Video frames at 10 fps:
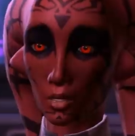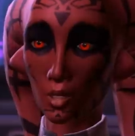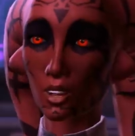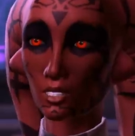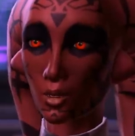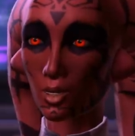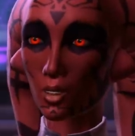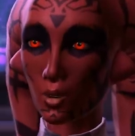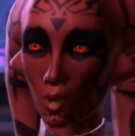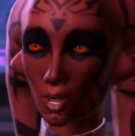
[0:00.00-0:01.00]
do everything
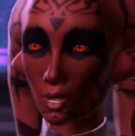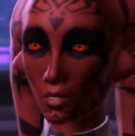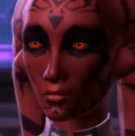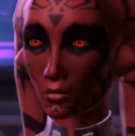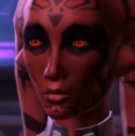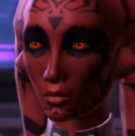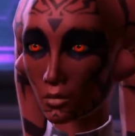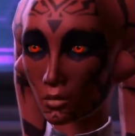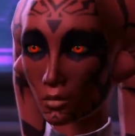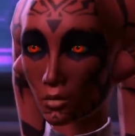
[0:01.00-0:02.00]
around the ship,
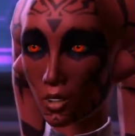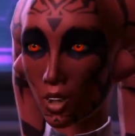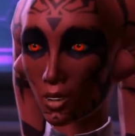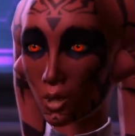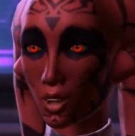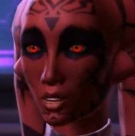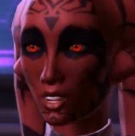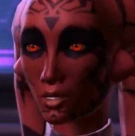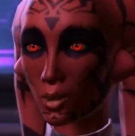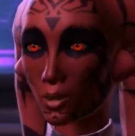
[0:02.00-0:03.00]
and I went
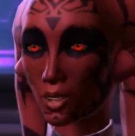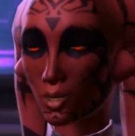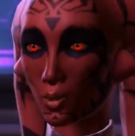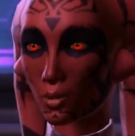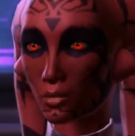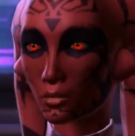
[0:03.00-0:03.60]
everywhere with her.